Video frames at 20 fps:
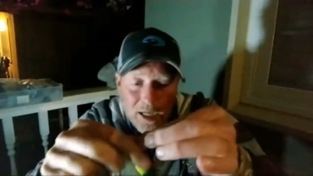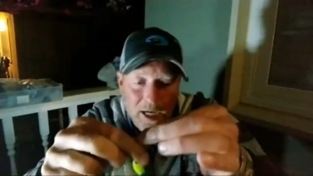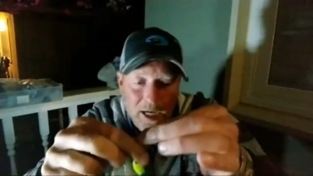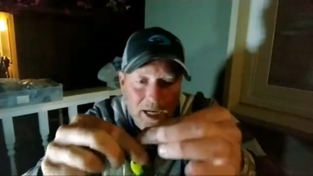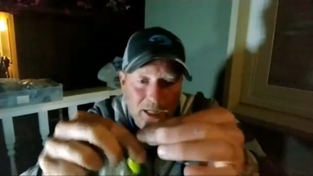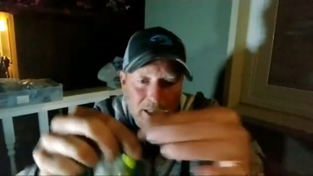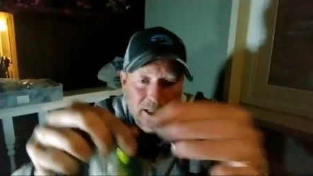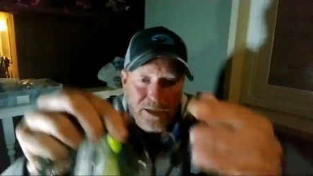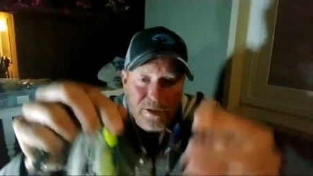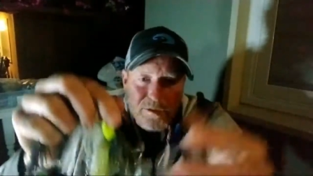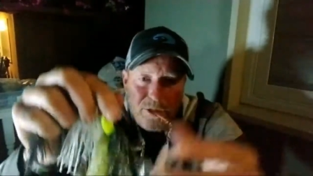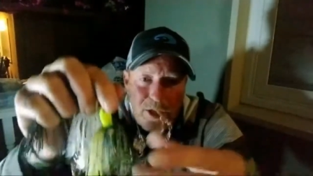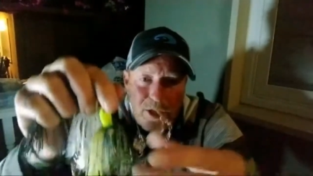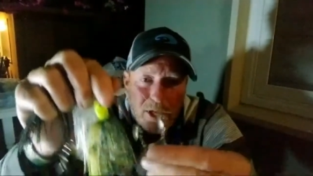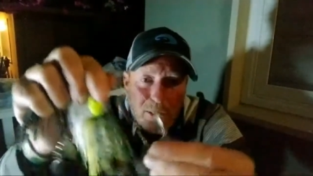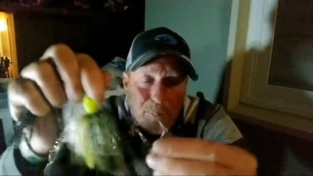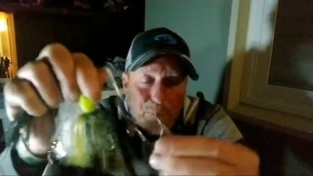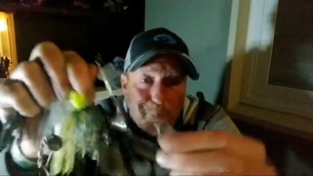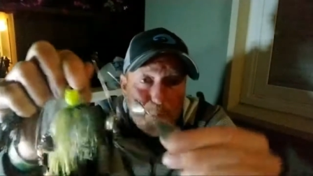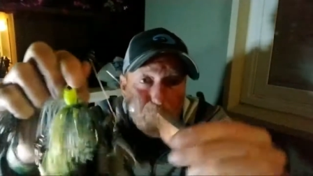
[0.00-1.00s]
And these
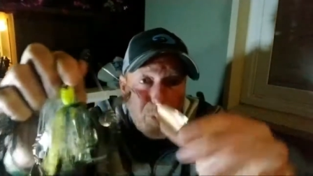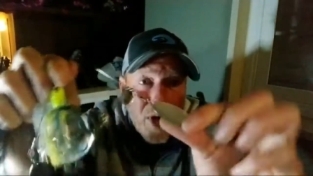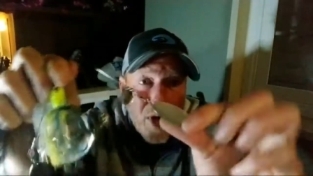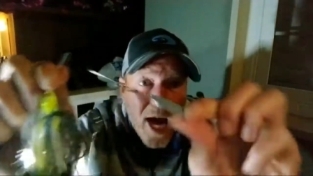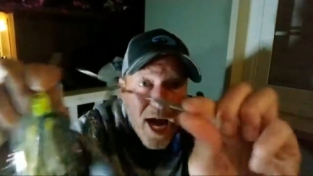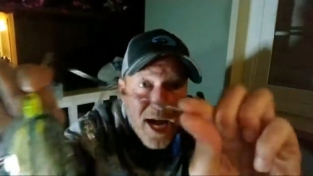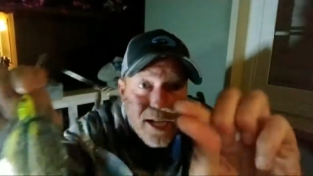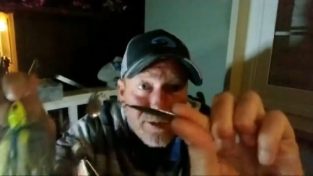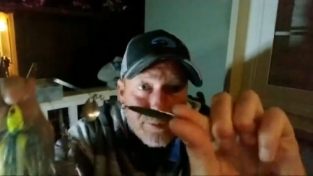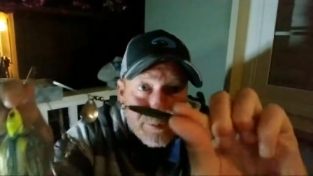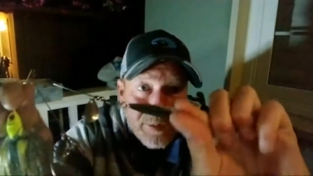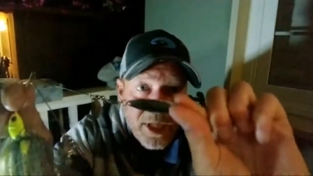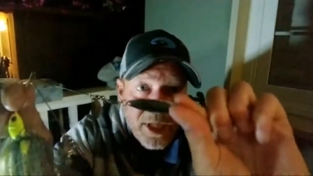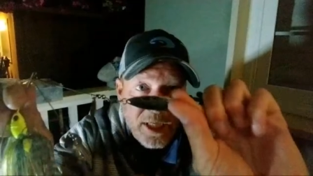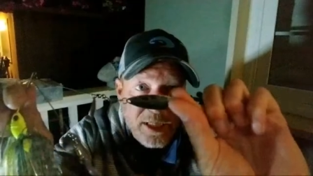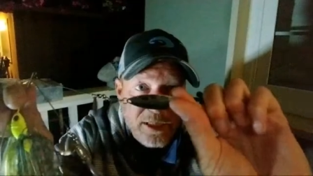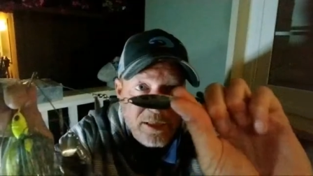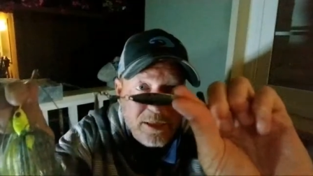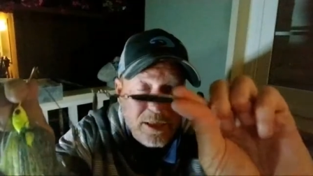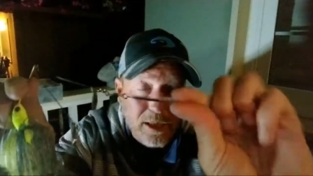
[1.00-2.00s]
are brass
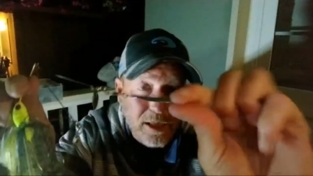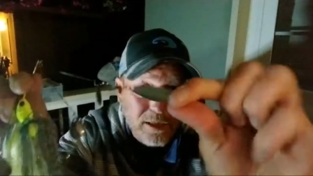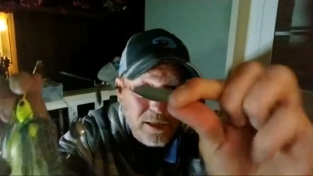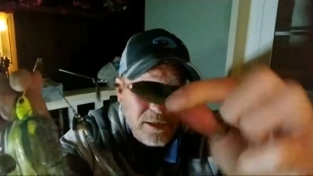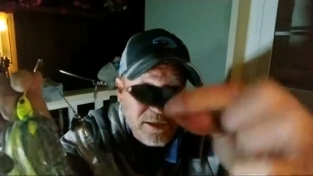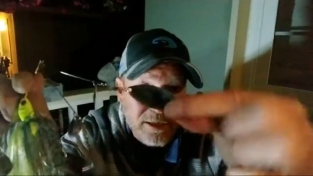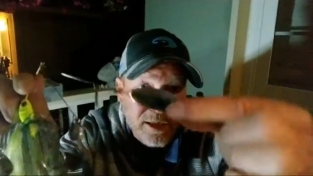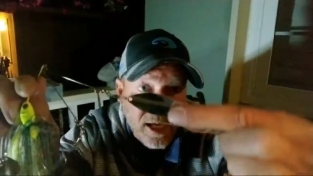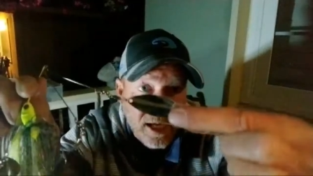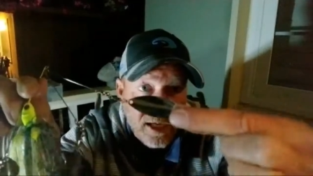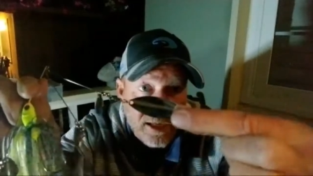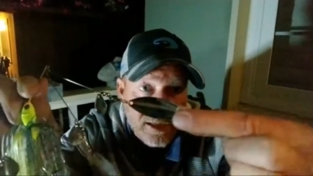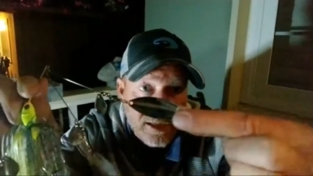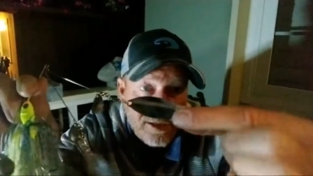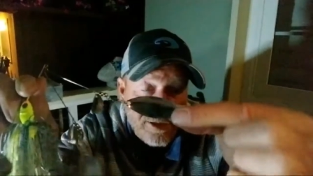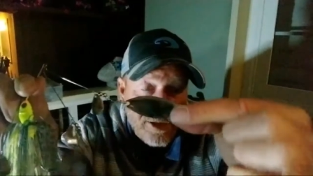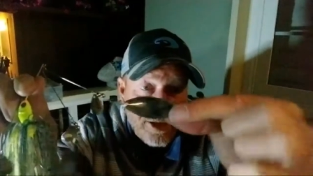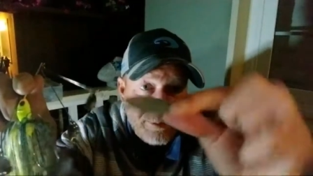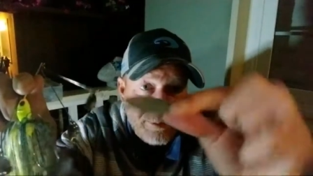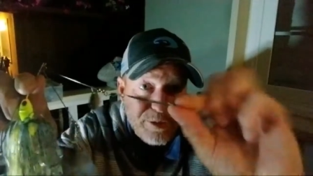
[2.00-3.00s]
blades, guys, not the
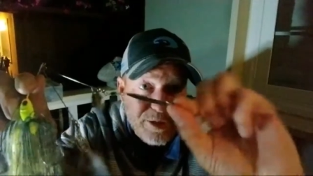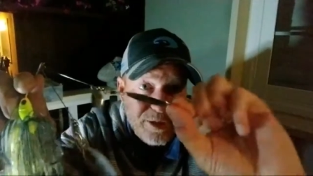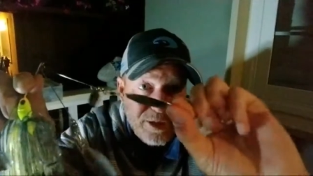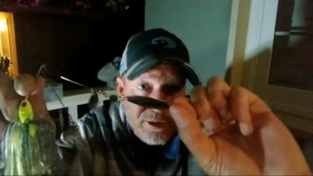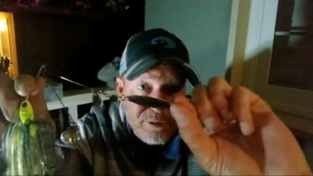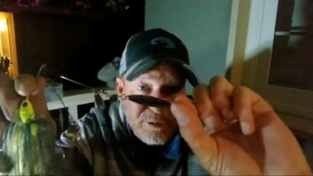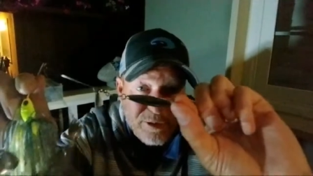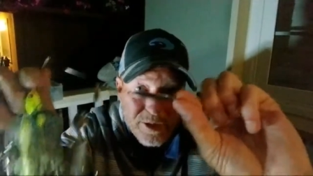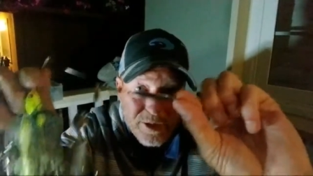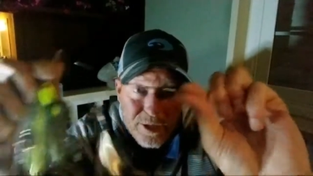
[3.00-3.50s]
cheap steel ones.